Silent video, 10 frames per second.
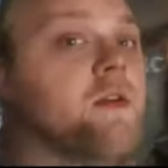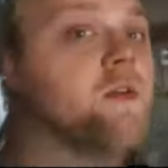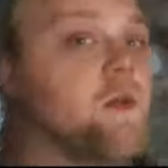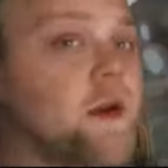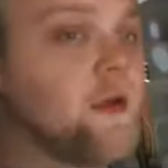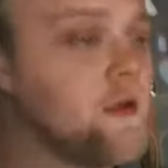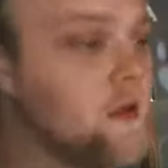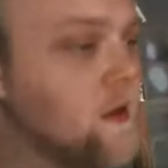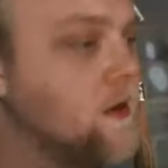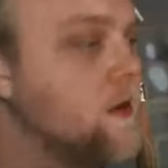grit
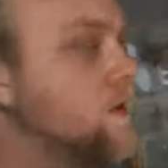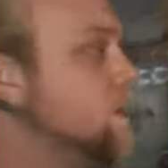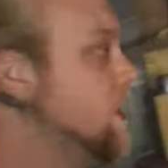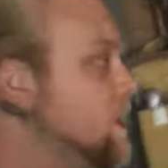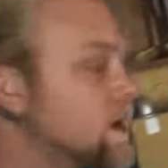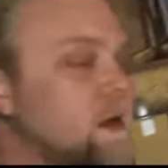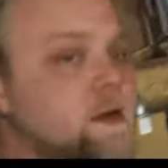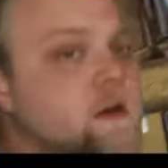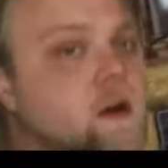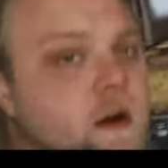grinding
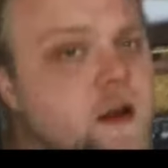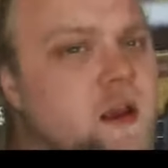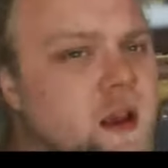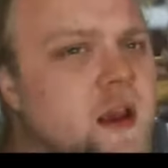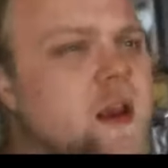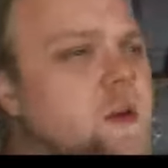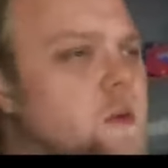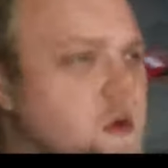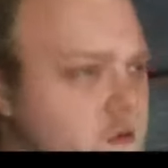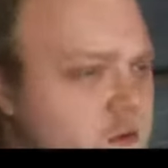disc on it, and I'm
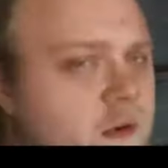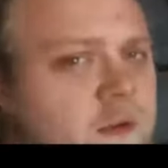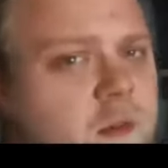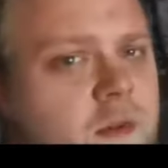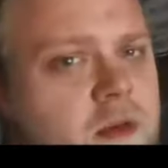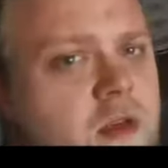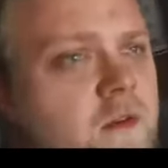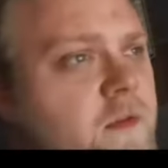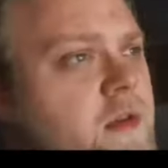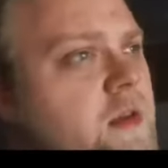going to rough up the
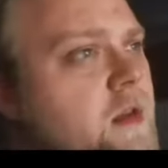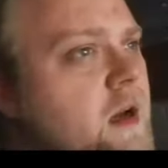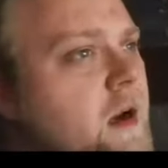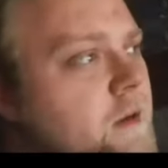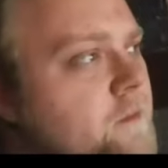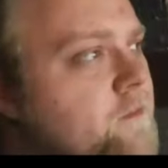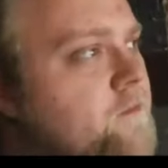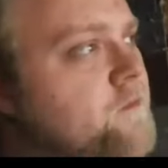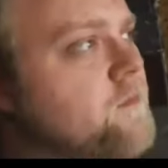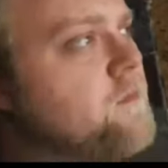surface of that.
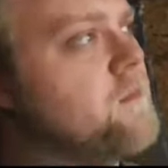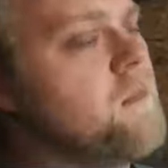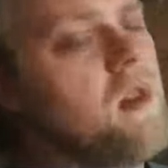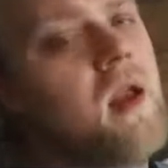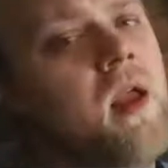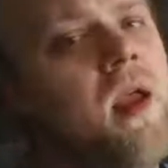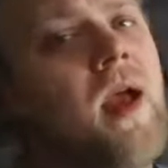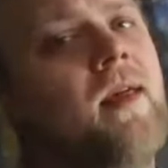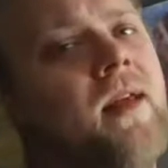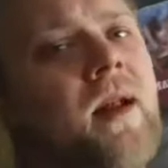
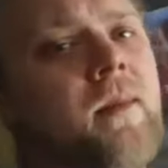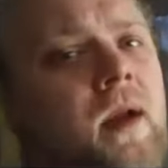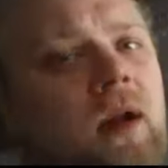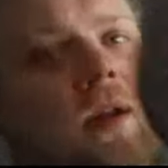And then I'm not